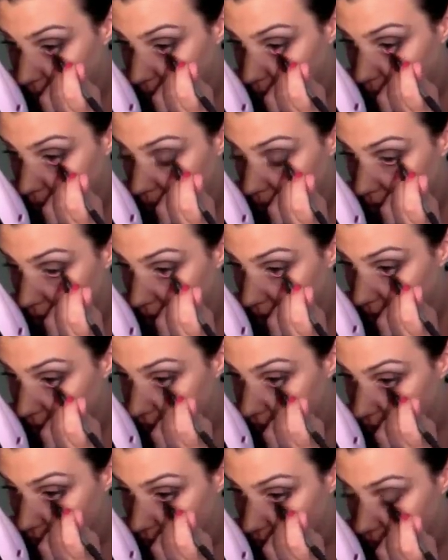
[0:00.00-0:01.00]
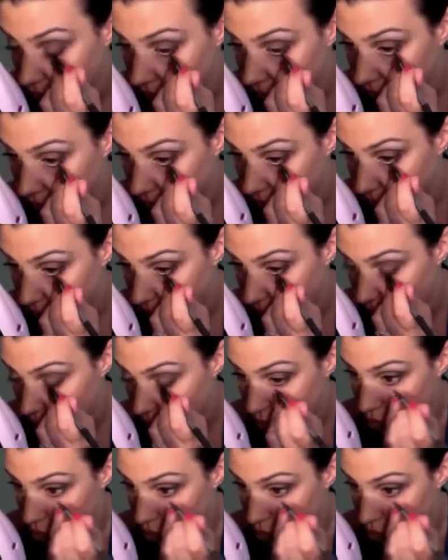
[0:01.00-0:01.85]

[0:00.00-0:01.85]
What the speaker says: I would never recommend